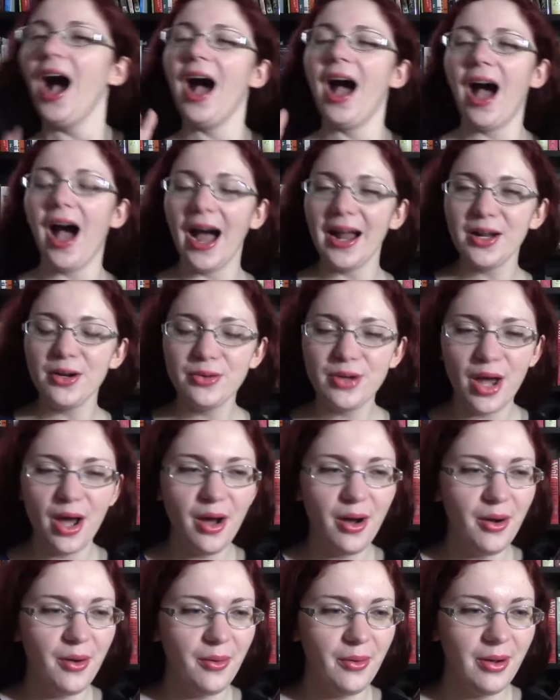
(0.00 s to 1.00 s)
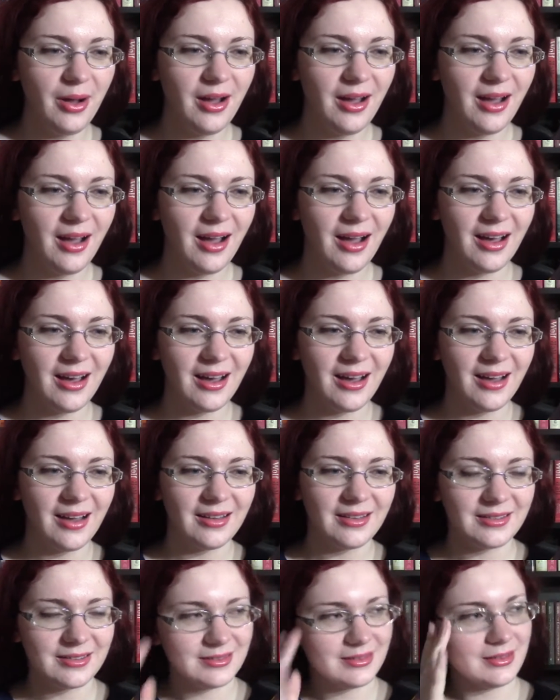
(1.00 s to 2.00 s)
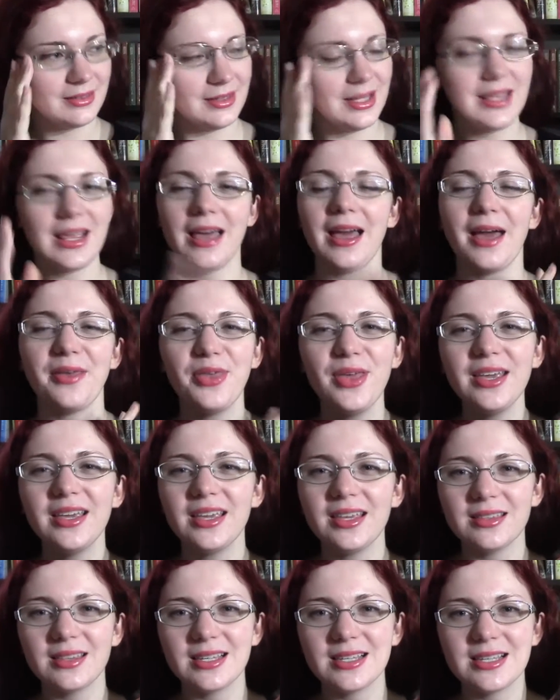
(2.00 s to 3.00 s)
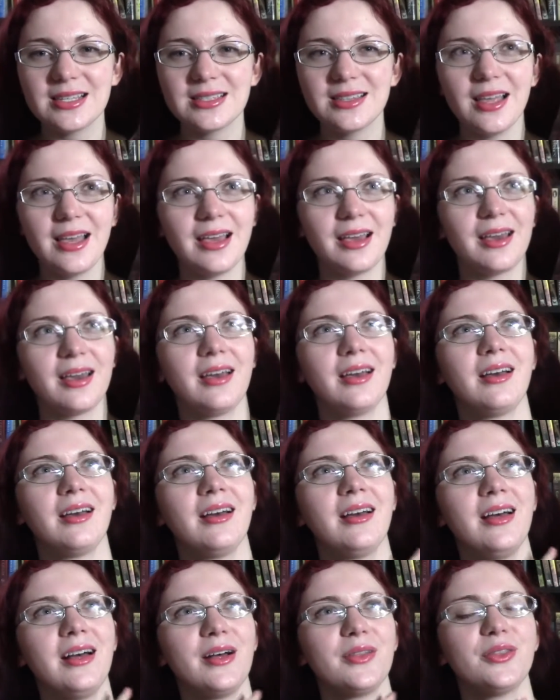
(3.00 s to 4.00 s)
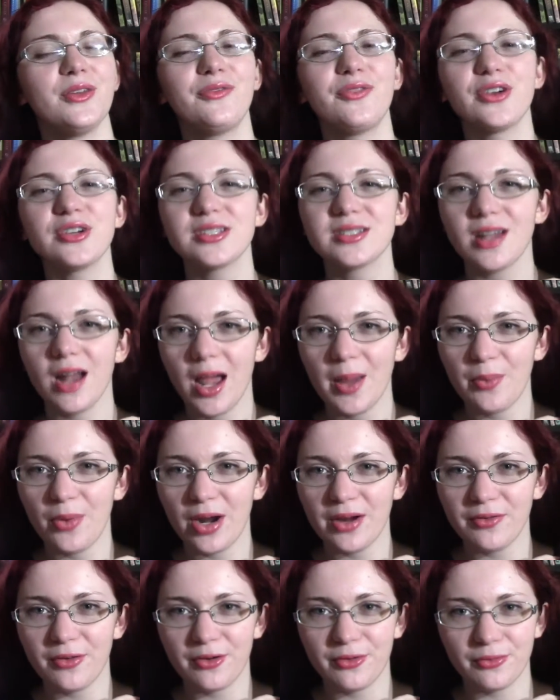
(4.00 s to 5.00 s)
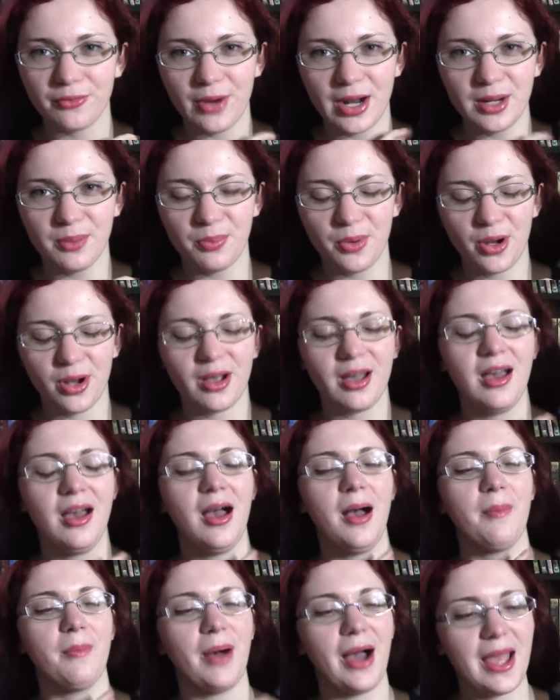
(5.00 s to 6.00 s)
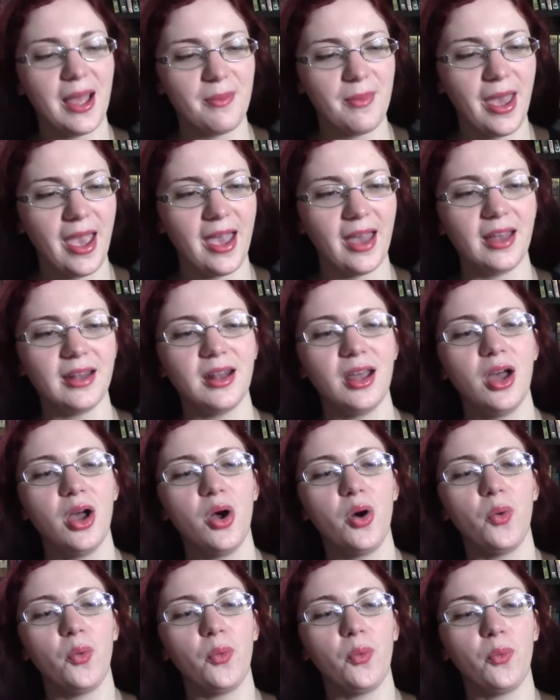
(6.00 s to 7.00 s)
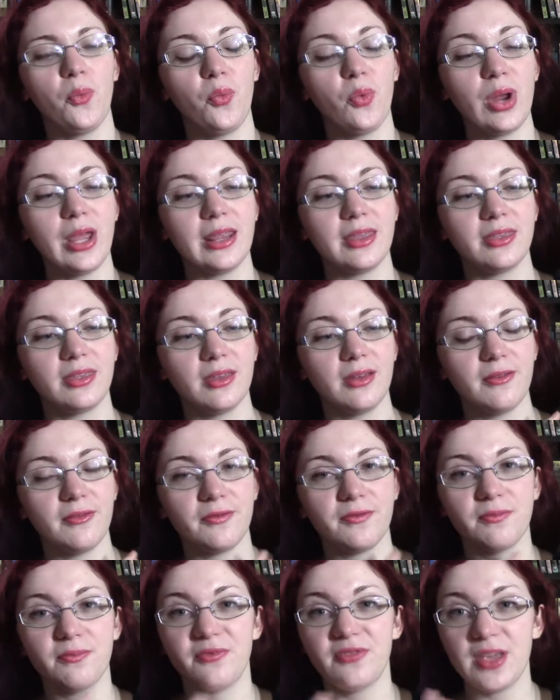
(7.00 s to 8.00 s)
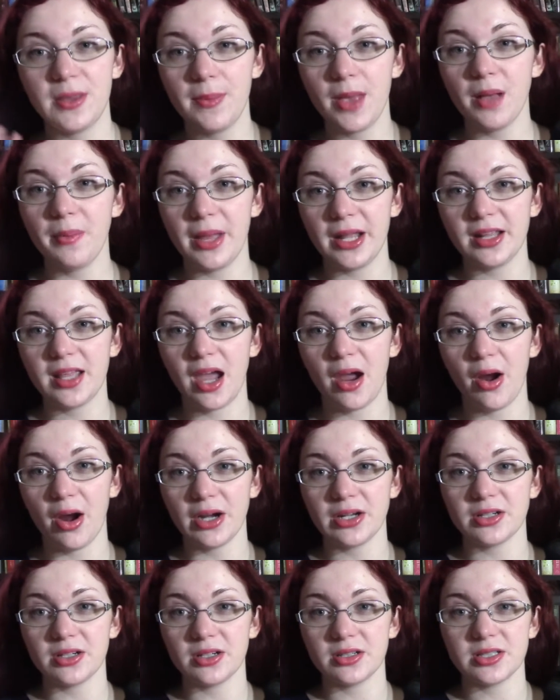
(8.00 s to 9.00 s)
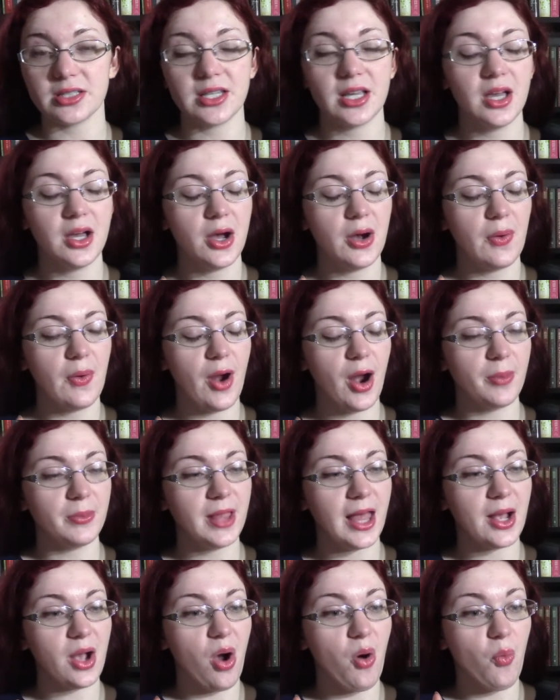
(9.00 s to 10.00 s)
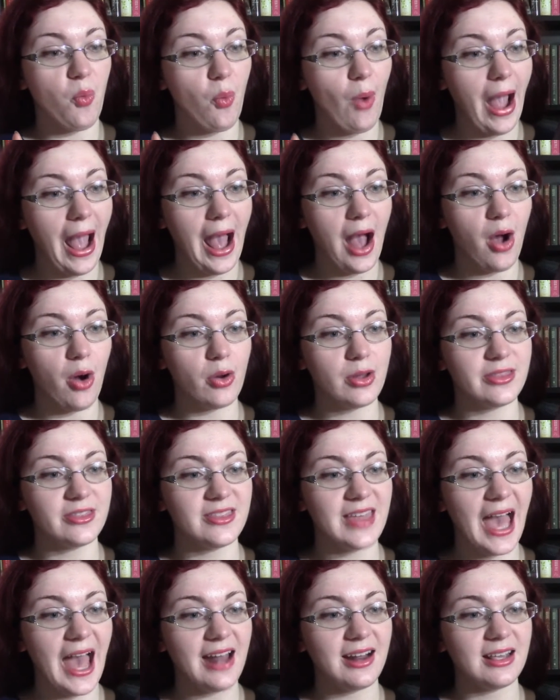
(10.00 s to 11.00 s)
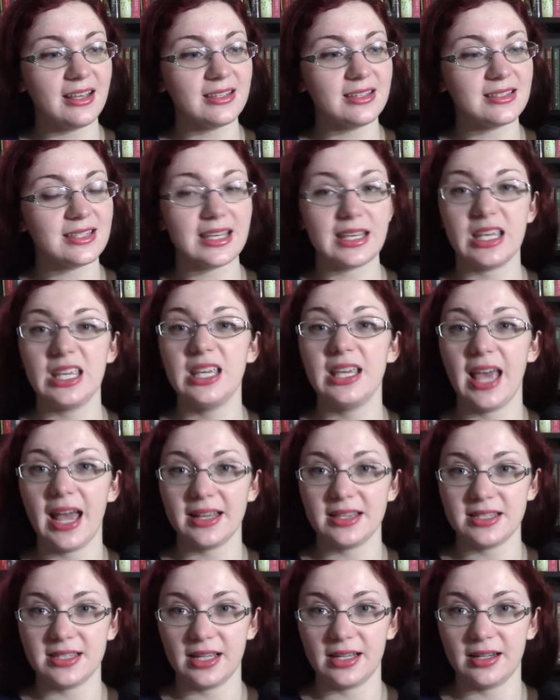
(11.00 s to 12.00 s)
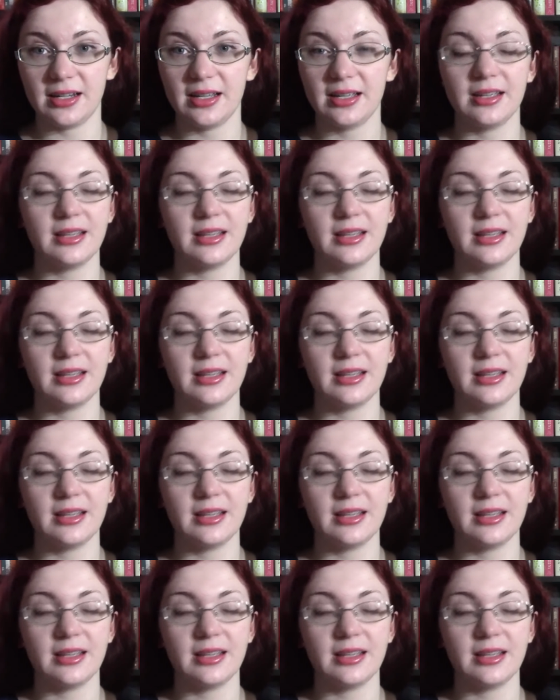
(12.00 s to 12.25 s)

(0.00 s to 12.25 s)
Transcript: I don't know. I think this is like the first time where I've read a book by a man with female main characters where I'm like, wow, that is, he gets it.